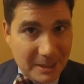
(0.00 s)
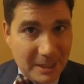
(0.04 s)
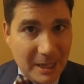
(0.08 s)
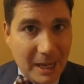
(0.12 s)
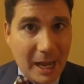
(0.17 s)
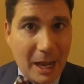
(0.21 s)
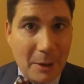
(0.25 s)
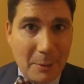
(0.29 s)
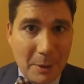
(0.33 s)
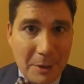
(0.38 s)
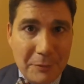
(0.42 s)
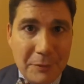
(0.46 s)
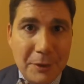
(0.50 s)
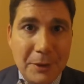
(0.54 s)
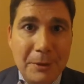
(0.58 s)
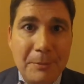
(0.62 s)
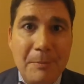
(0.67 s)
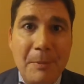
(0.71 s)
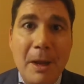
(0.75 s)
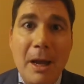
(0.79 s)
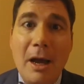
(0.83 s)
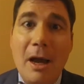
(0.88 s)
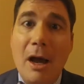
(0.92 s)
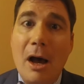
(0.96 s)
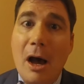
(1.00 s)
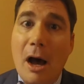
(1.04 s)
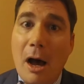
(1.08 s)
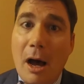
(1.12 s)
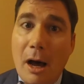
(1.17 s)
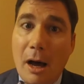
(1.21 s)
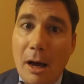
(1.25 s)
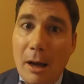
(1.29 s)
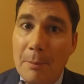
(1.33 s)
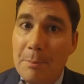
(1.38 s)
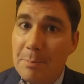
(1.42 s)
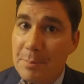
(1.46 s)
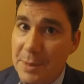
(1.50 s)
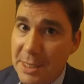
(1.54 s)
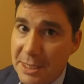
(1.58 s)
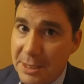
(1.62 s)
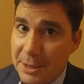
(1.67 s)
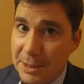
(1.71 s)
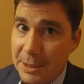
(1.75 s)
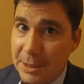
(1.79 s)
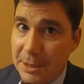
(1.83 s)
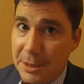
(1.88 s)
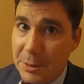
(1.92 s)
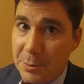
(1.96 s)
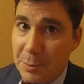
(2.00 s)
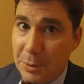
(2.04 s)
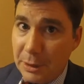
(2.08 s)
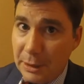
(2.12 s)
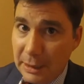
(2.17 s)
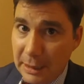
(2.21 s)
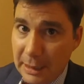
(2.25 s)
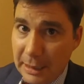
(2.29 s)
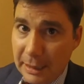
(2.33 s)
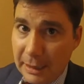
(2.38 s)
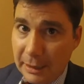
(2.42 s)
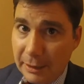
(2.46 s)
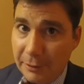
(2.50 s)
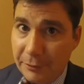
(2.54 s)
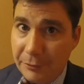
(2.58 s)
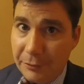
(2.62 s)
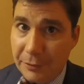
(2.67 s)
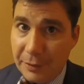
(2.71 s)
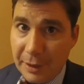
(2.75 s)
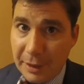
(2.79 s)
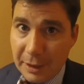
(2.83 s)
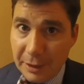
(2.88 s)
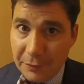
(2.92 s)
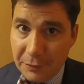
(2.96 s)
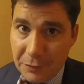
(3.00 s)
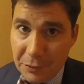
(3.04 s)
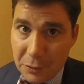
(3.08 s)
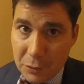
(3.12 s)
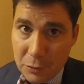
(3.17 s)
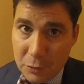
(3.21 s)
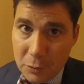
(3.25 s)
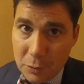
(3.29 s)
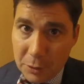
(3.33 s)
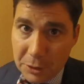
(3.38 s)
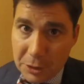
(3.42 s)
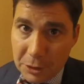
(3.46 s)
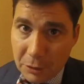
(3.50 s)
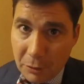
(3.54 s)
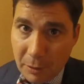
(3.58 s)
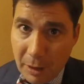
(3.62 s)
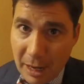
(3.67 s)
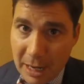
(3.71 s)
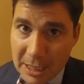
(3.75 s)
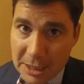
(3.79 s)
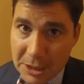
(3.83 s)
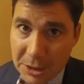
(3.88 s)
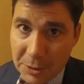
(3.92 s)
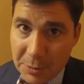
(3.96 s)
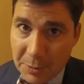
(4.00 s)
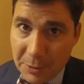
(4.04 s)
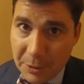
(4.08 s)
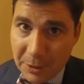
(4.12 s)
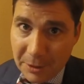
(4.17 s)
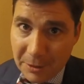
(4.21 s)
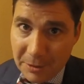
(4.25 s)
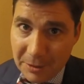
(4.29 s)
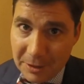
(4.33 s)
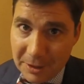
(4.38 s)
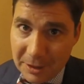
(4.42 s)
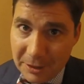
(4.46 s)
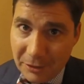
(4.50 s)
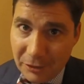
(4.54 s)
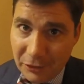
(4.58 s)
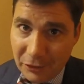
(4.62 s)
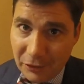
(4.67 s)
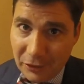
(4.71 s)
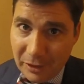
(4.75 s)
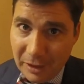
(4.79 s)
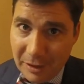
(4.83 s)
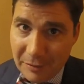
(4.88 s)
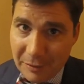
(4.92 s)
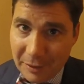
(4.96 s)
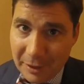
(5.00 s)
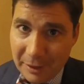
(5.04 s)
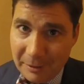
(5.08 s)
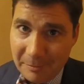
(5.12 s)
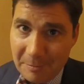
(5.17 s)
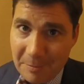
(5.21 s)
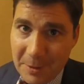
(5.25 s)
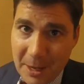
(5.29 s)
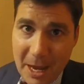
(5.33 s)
However, our mystics believe that if you were to grasp this sliver